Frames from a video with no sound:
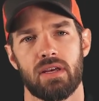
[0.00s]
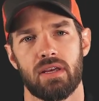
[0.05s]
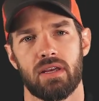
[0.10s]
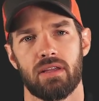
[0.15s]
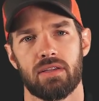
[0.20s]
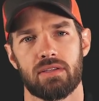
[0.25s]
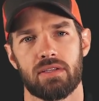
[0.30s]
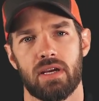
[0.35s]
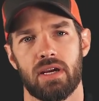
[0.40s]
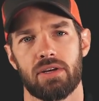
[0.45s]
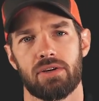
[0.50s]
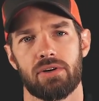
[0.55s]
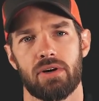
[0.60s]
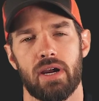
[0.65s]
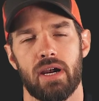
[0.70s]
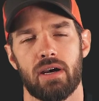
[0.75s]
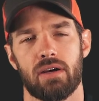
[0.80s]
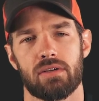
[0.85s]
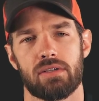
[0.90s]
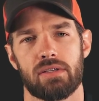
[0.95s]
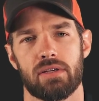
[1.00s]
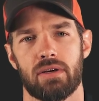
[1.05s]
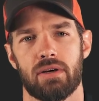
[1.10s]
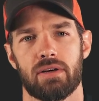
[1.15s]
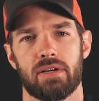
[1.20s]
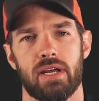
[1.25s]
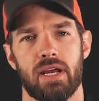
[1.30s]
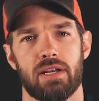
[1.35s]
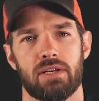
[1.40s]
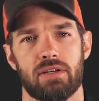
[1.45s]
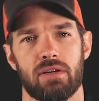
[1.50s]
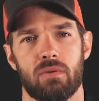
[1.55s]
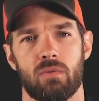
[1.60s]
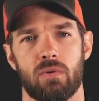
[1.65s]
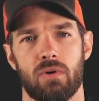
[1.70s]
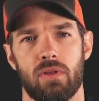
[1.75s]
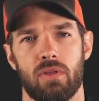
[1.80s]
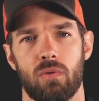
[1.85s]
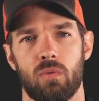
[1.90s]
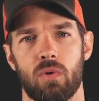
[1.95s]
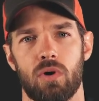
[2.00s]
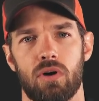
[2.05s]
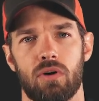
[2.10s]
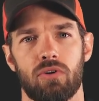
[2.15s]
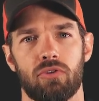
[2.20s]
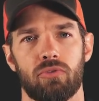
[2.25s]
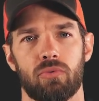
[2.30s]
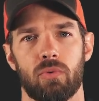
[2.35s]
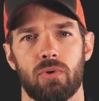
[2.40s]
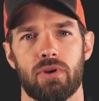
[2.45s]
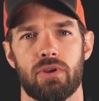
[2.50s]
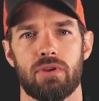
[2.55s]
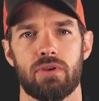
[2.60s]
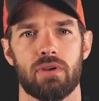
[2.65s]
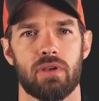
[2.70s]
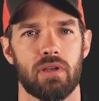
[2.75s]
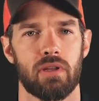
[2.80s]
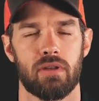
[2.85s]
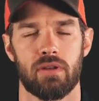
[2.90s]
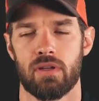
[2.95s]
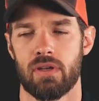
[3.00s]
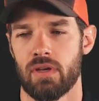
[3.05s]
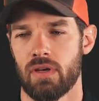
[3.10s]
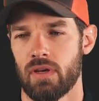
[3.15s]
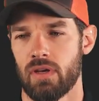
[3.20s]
inside your house there attached to one of the walls where you can